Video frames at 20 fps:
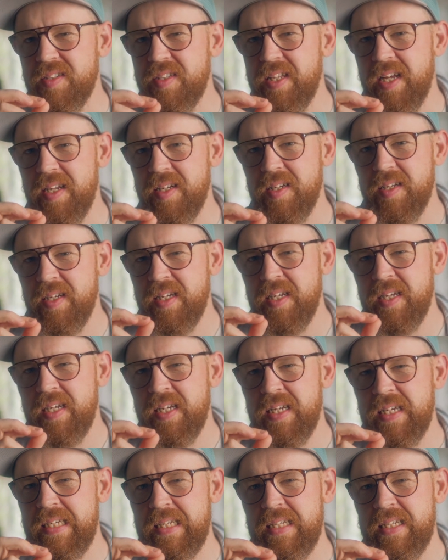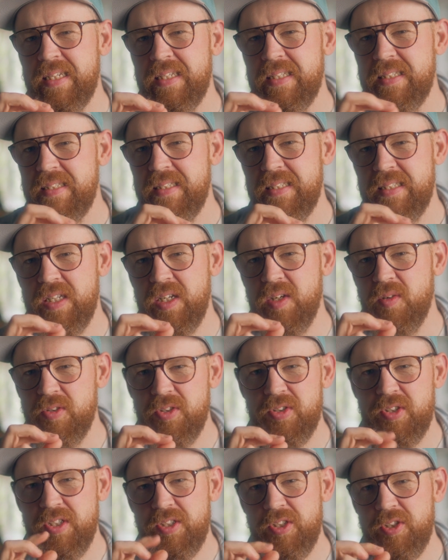that, you know,
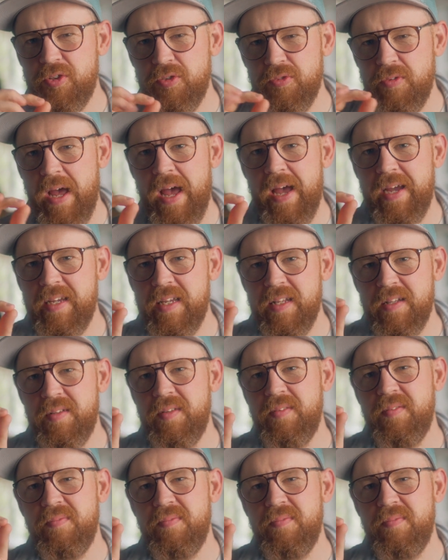just drag it